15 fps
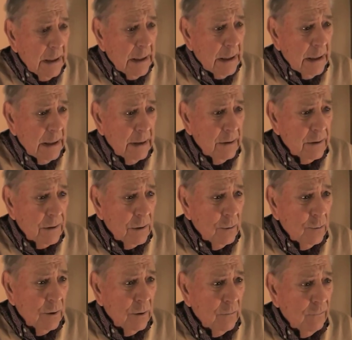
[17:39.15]
And
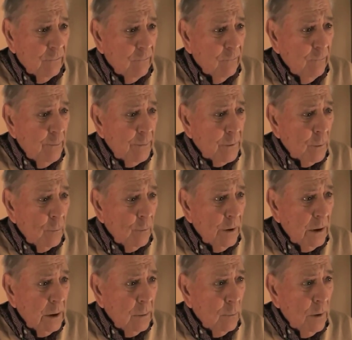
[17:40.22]
so
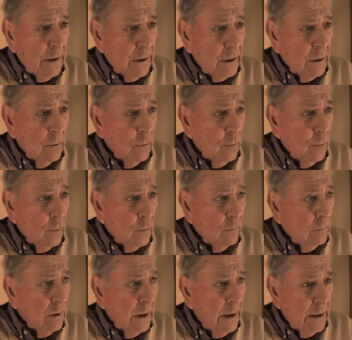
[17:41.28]
we went to
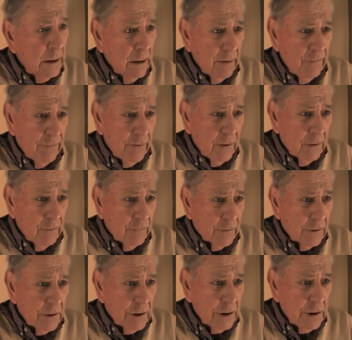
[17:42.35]
Langley Field,
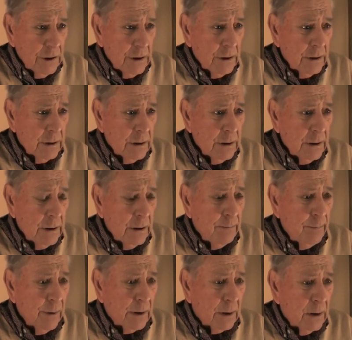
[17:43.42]
Virginia, and
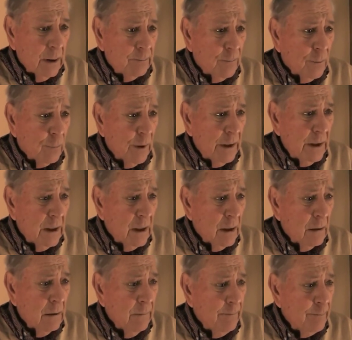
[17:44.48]
picked up the radar